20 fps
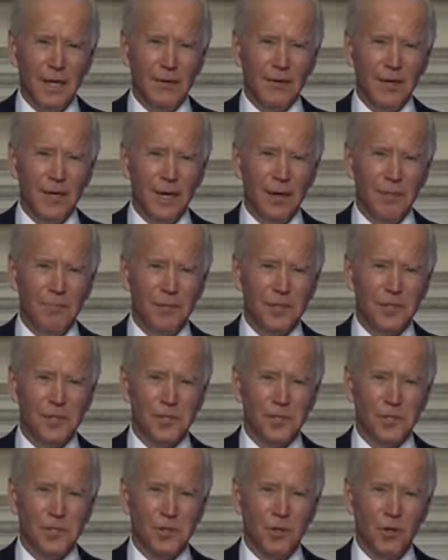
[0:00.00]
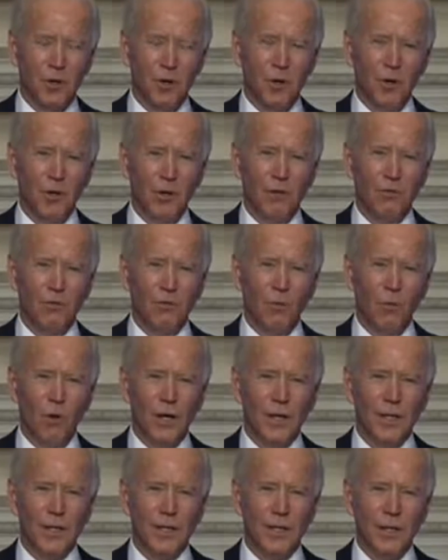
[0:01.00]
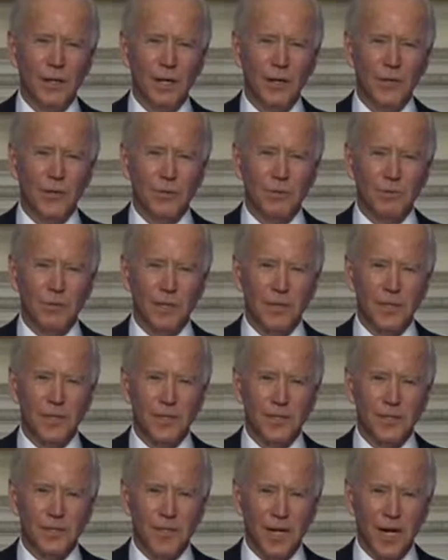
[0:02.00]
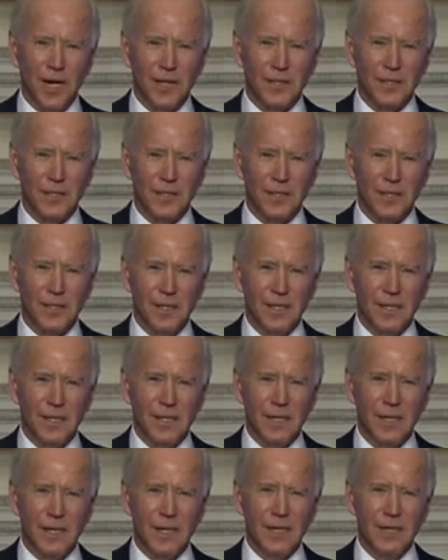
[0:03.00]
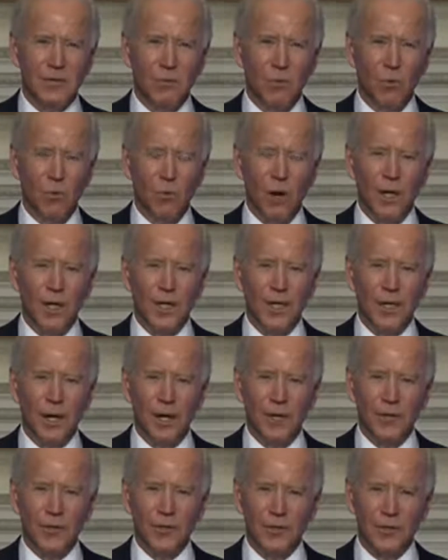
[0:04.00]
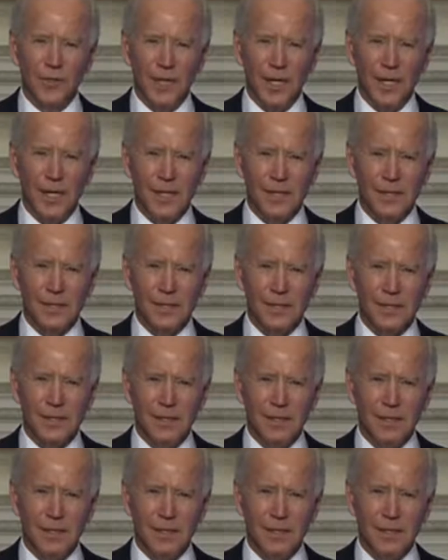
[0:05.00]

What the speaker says: the ambitious goal of 100 million shots in 100 days.